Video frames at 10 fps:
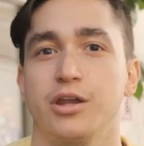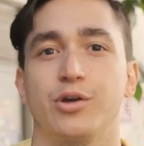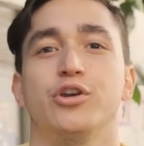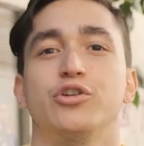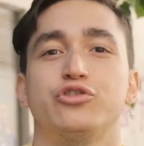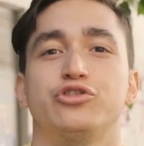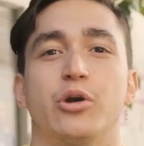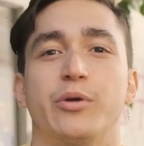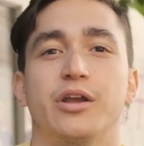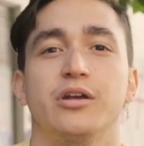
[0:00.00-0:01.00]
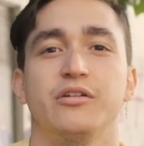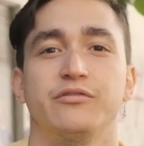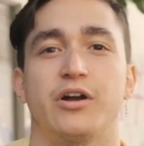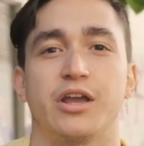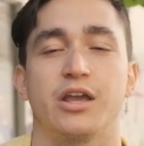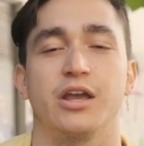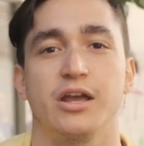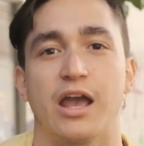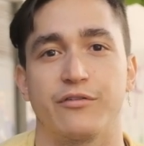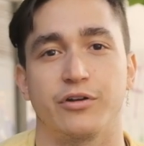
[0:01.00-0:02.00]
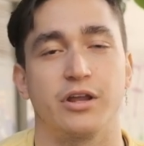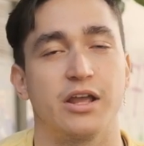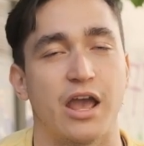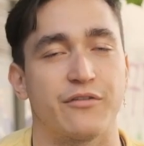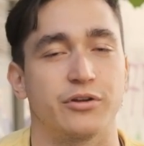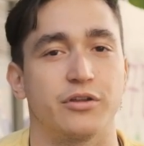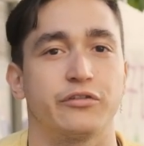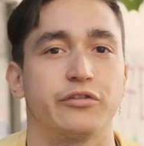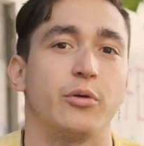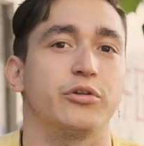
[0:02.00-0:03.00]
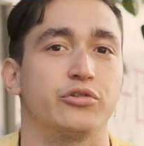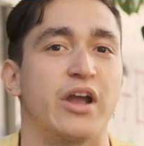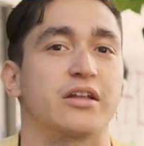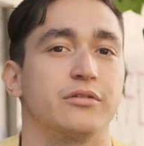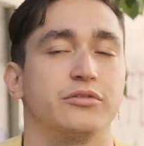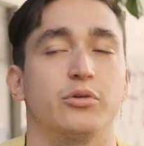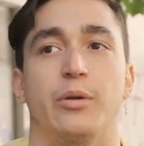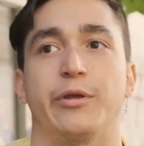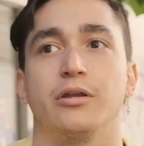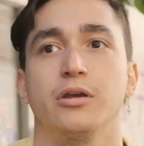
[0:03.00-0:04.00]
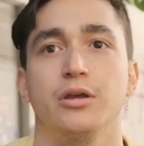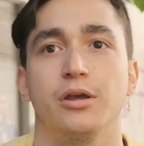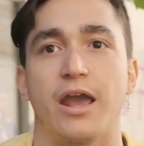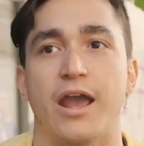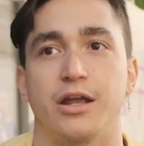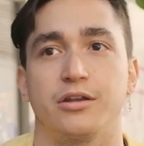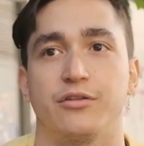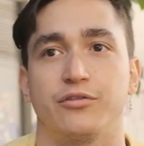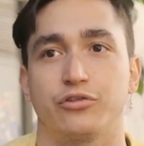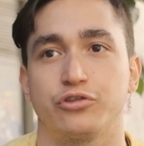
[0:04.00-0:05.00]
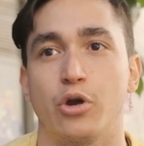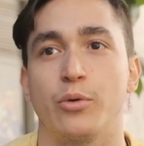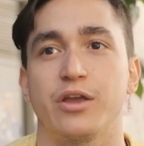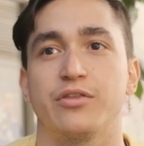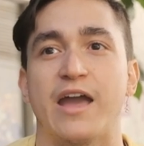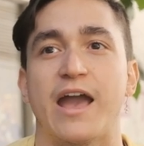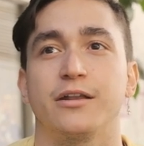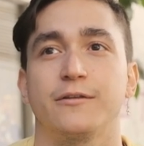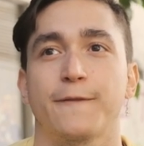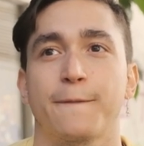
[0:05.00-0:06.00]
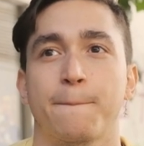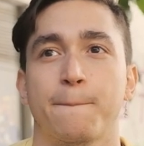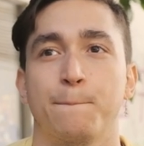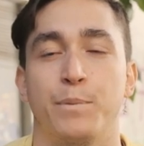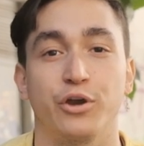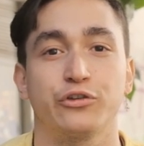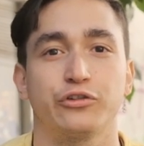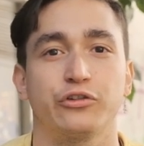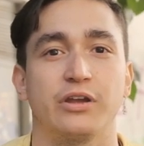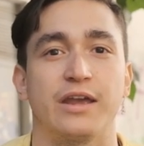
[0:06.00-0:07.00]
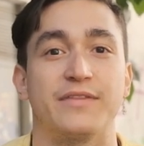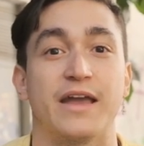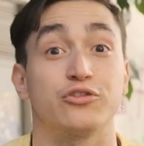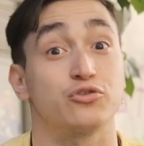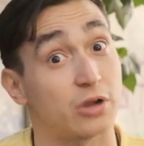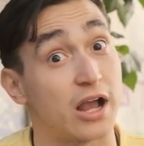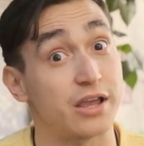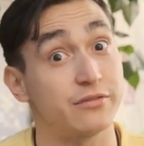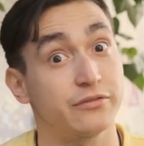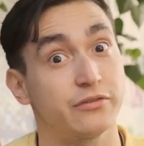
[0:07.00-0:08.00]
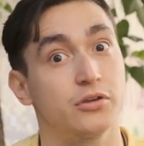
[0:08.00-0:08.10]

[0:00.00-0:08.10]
You know, you're showing fucking effort. Effort is so attractive to women. And if you're showing that push and that drive